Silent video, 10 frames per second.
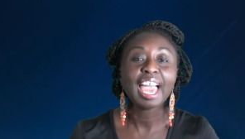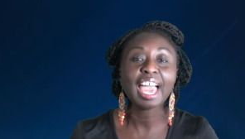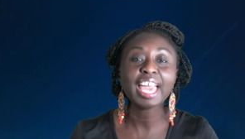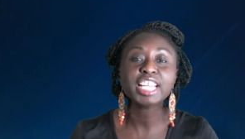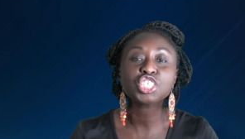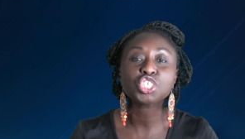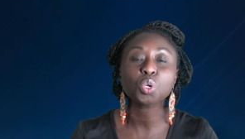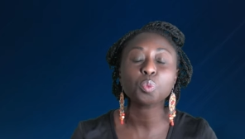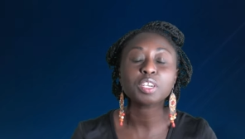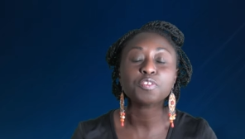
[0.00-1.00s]
and you
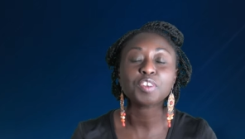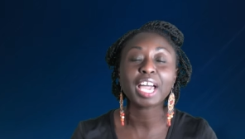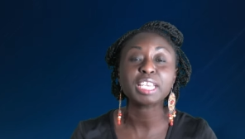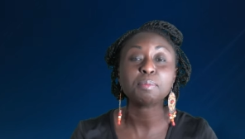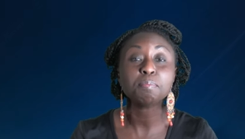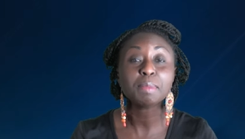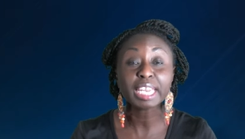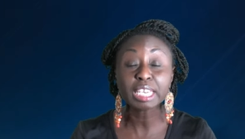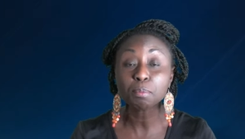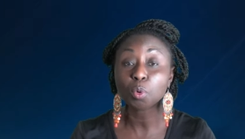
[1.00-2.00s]
will find
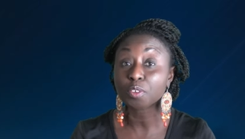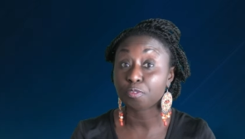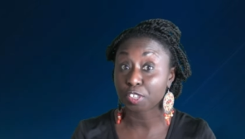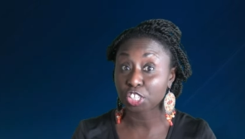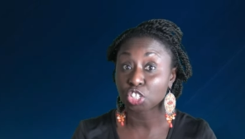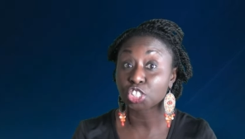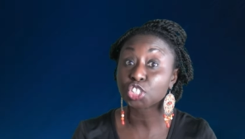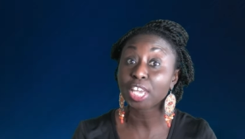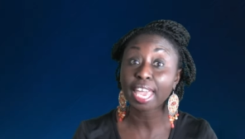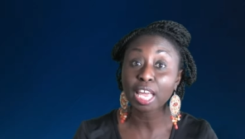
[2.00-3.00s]
many more videos
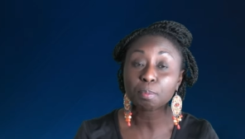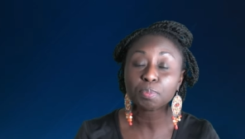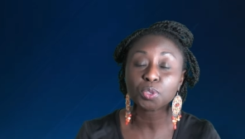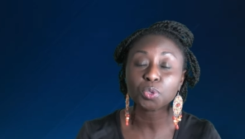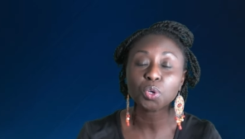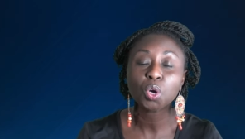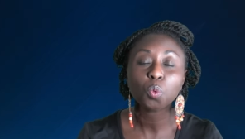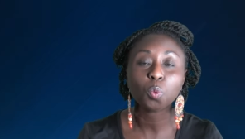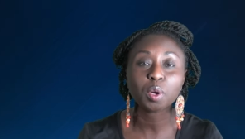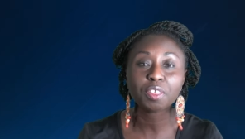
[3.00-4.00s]
to help you
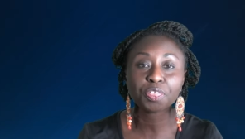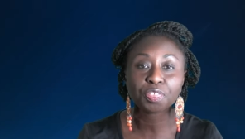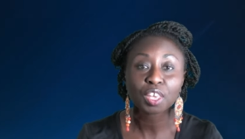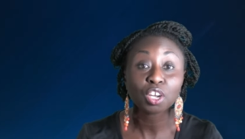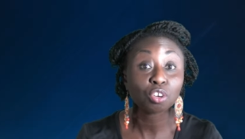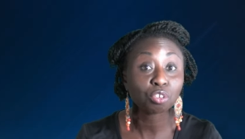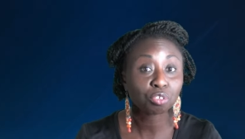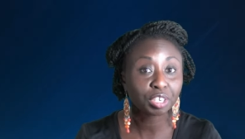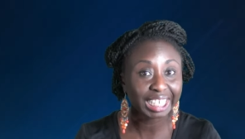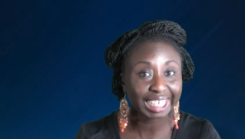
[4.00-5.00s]
with
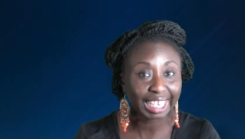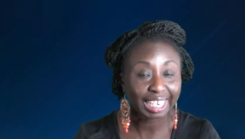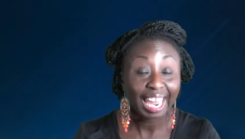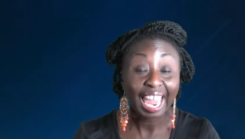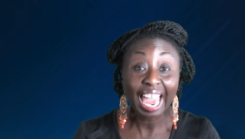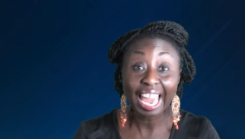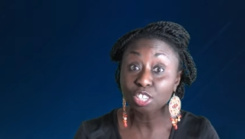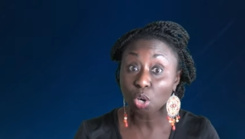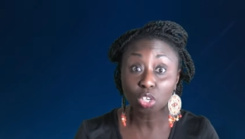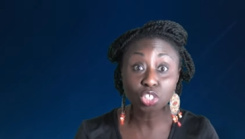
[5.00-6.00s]
reading and
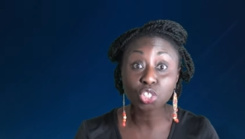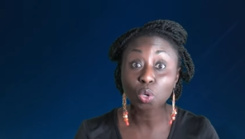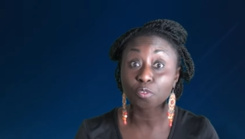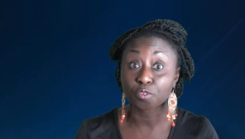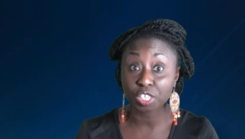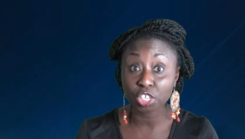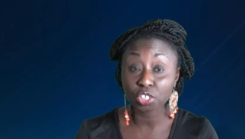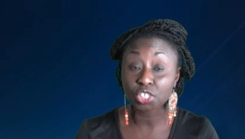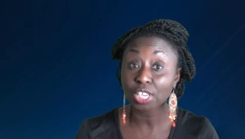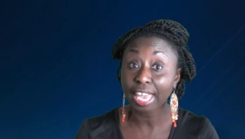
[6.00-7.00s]
also
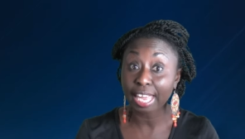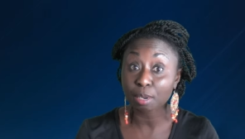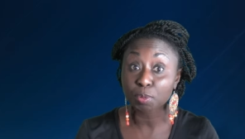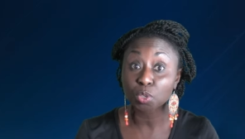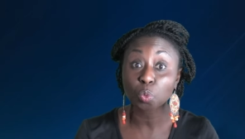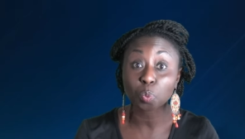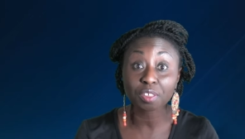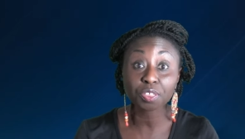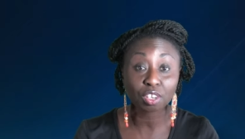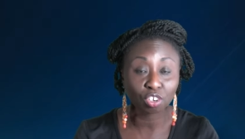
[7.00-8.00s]
videos to help you
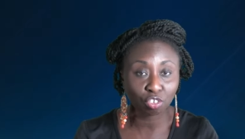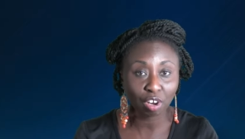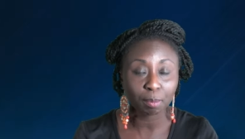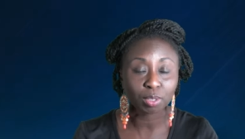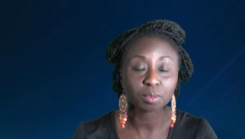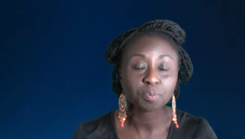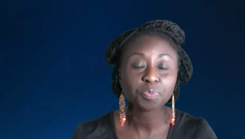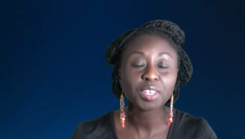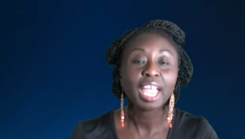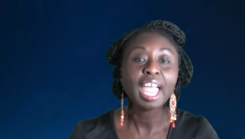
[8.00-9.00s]
with grammar.
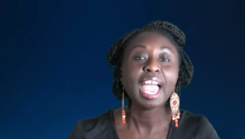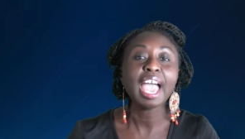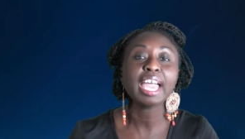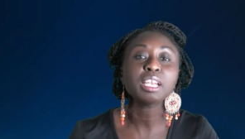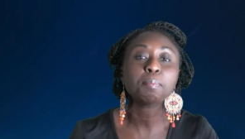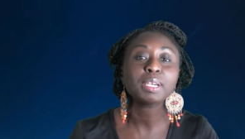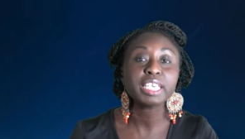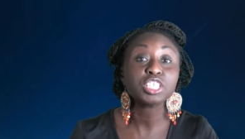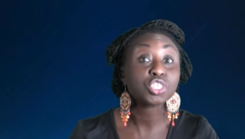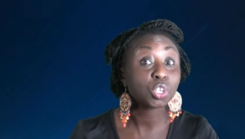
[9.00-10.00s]
And
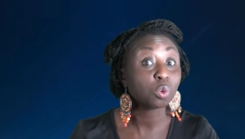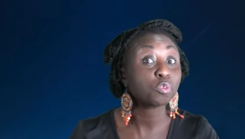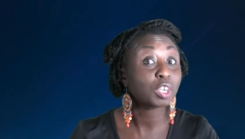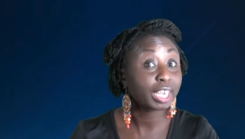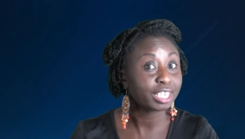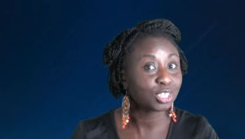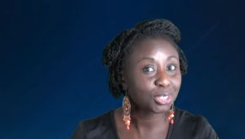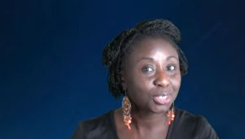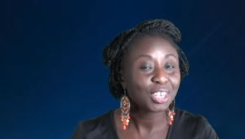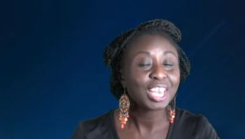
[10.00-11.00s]
please don't forget
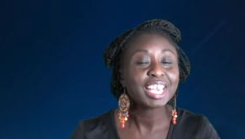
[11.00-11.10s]
to